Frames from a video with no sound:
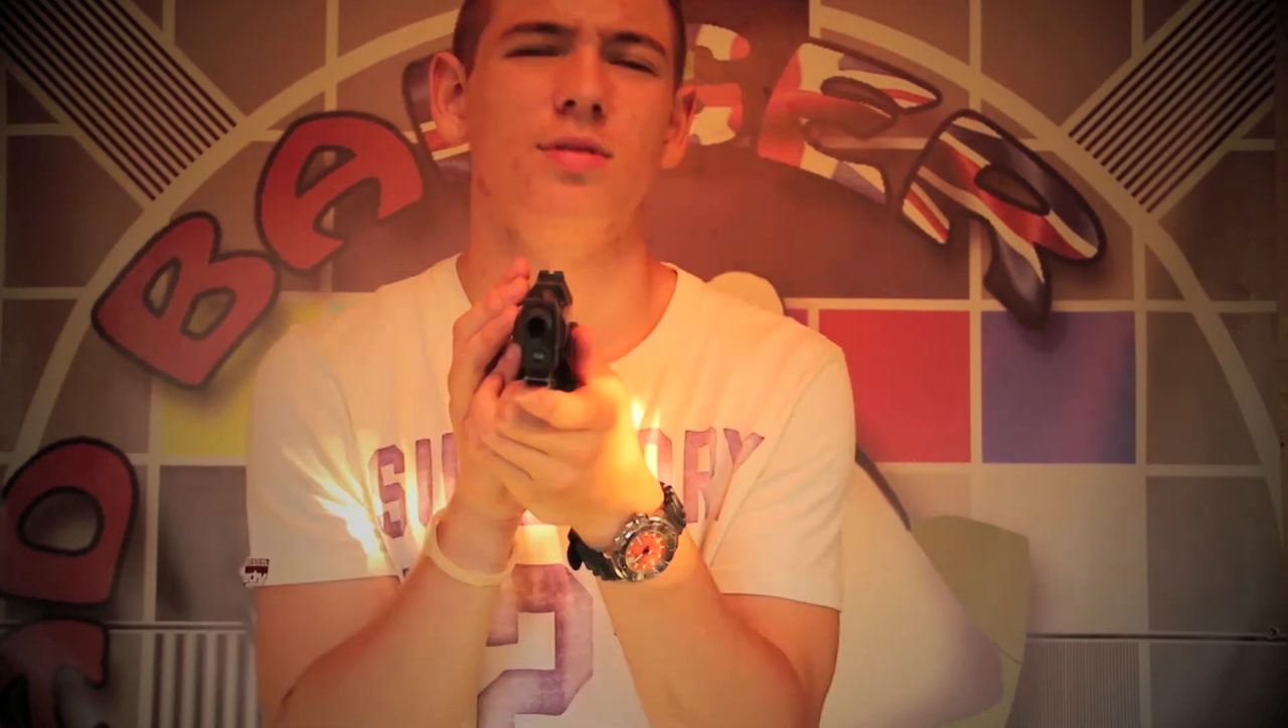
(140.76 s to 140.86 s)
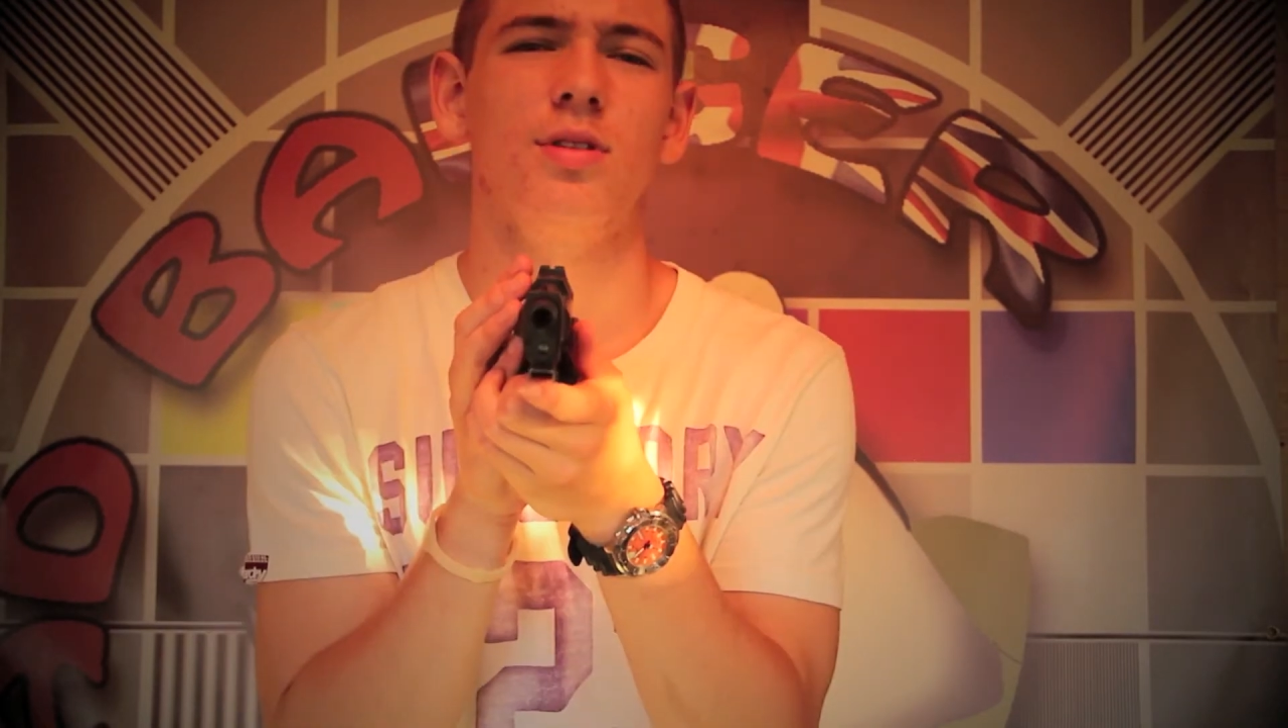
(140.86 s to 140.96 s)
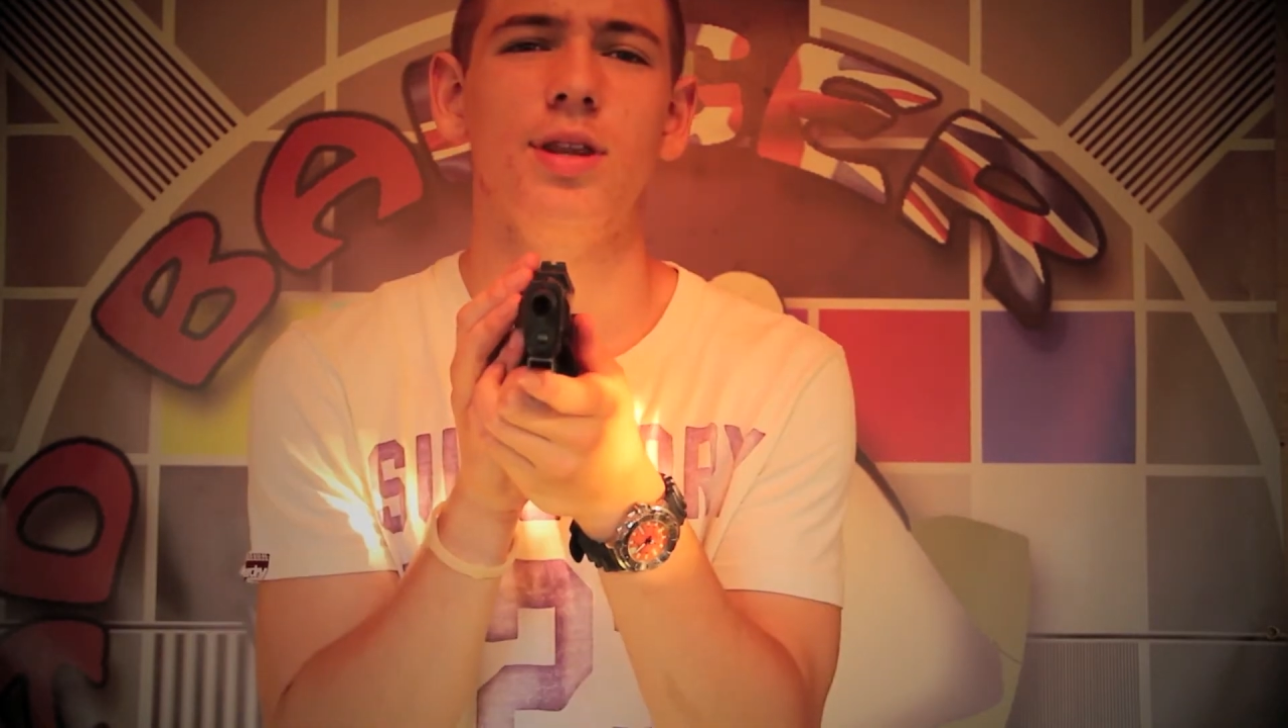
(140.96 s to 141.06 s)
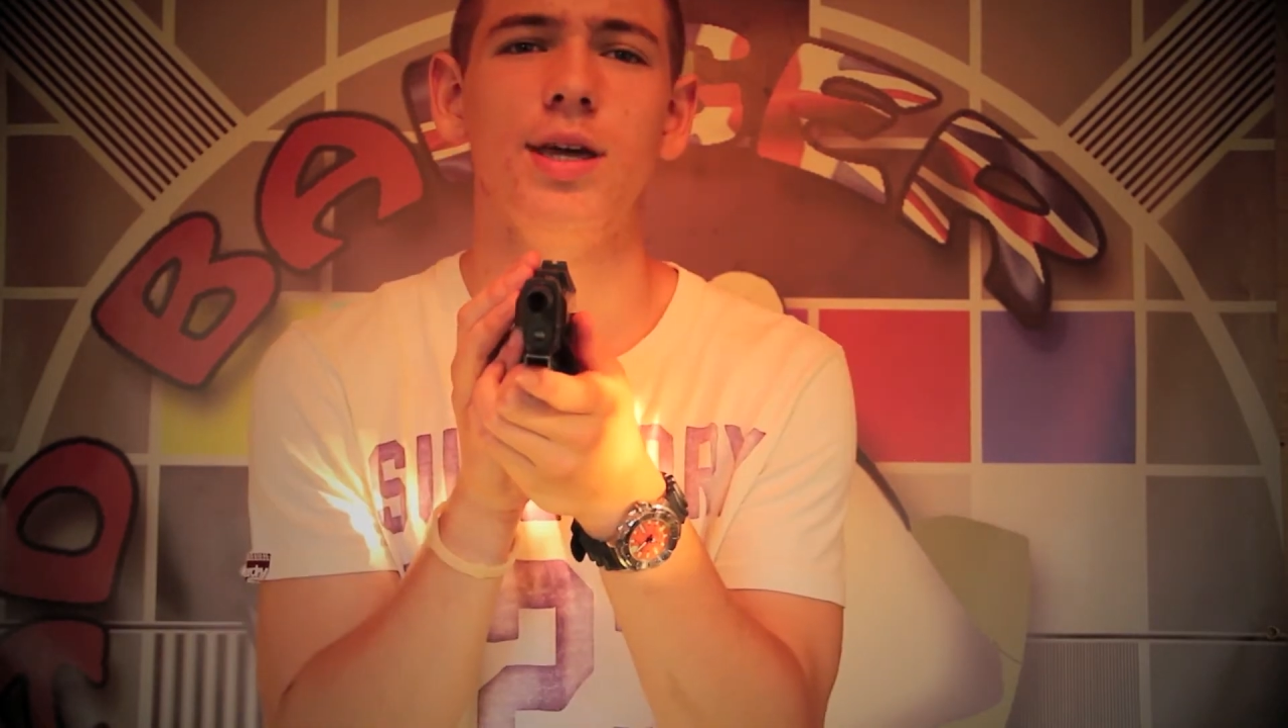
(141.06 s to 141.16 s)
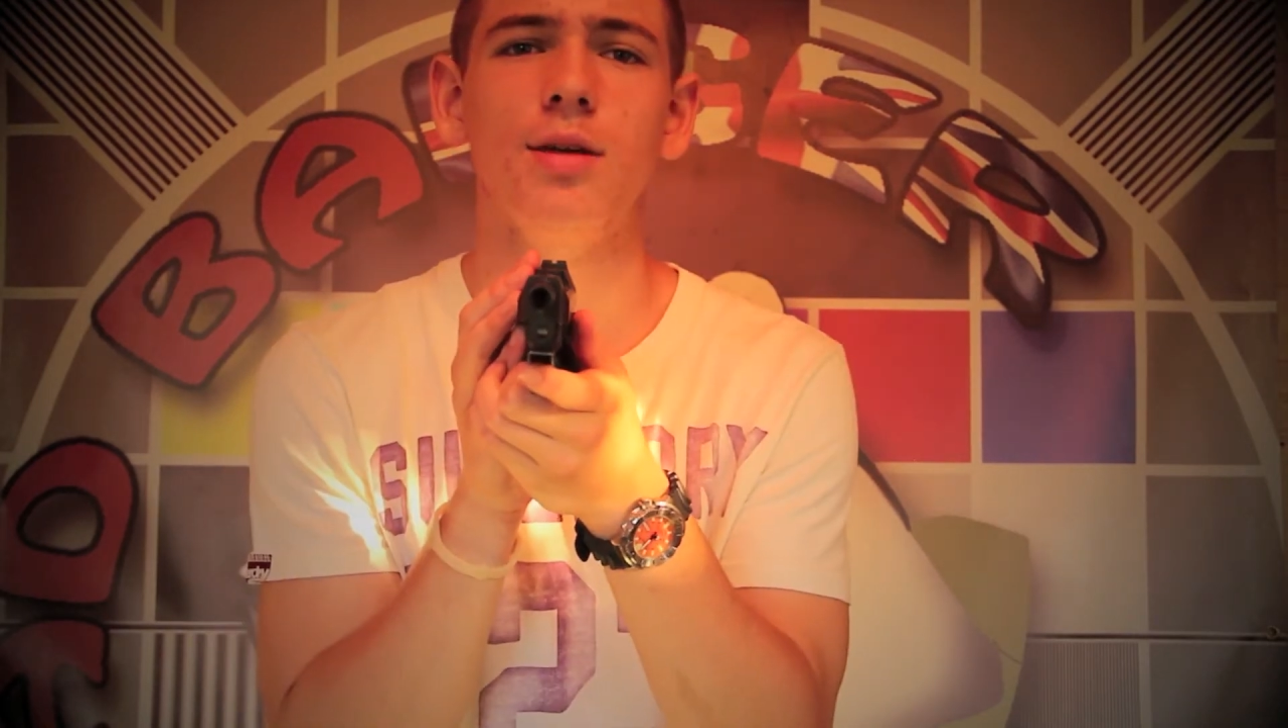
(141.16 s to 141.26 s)

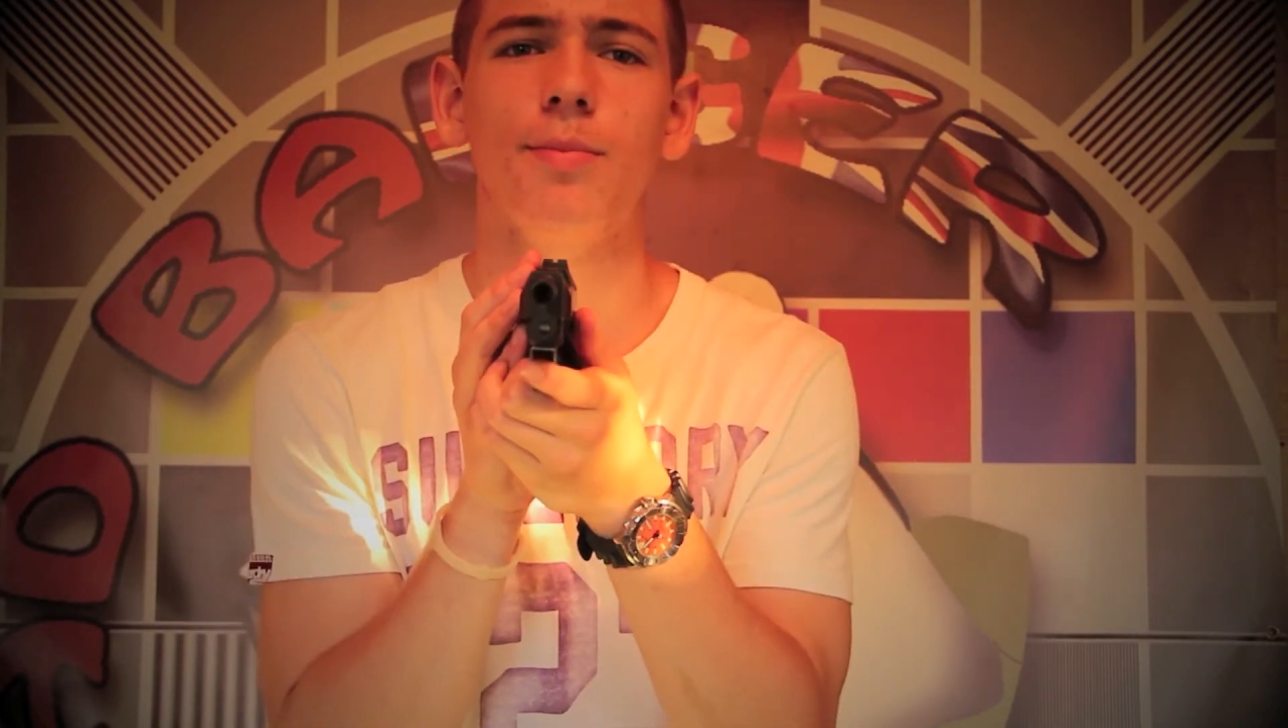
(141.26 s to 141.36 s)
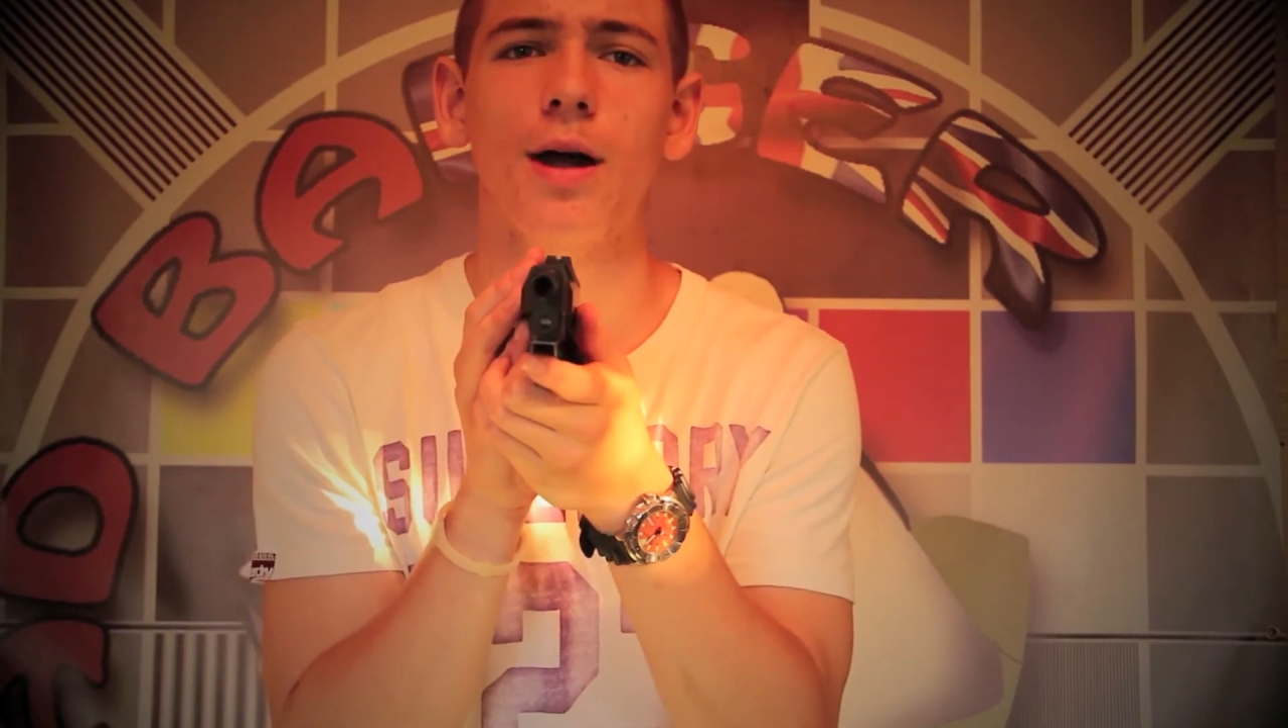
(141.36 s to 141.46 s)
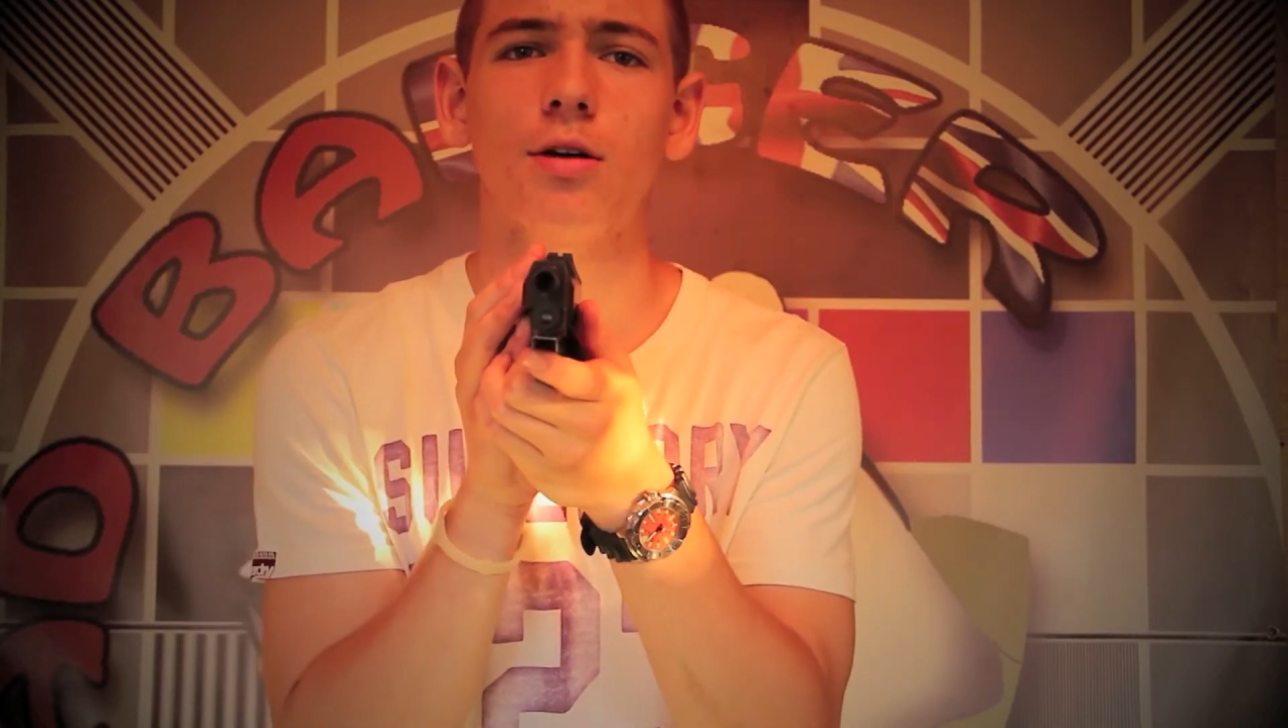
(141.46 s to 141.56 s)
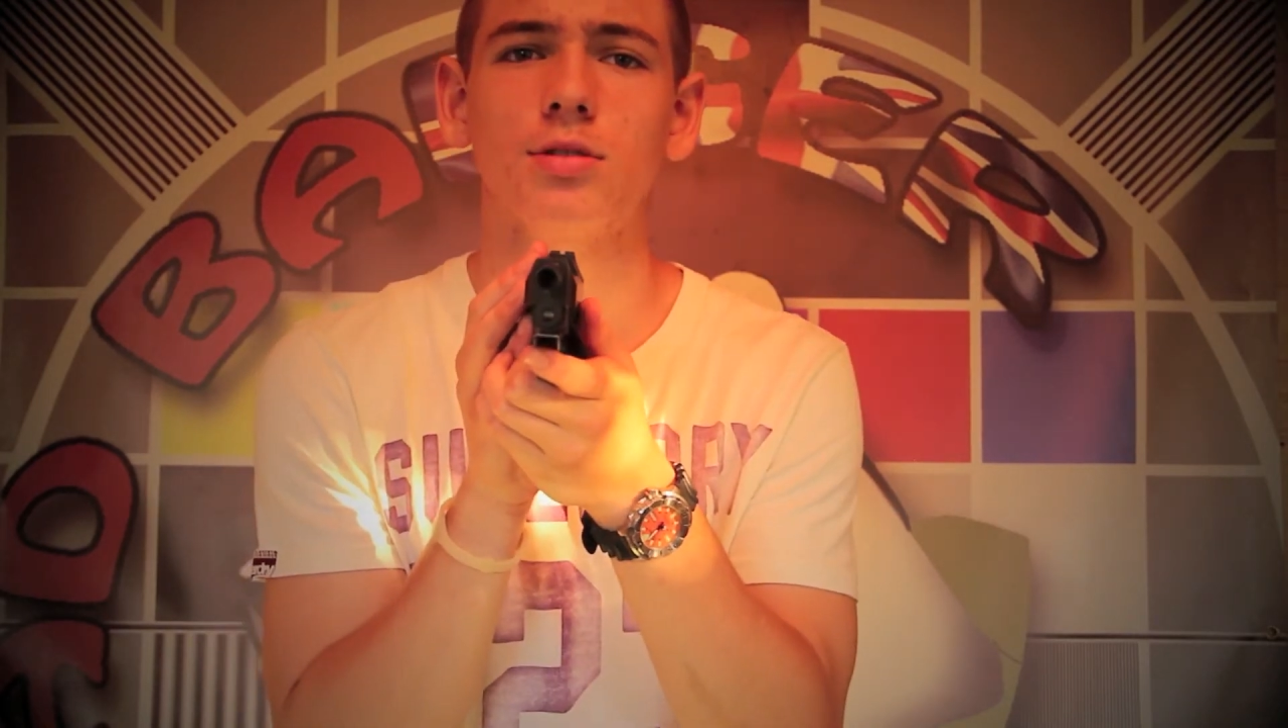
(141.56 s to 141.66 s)
The inner barrel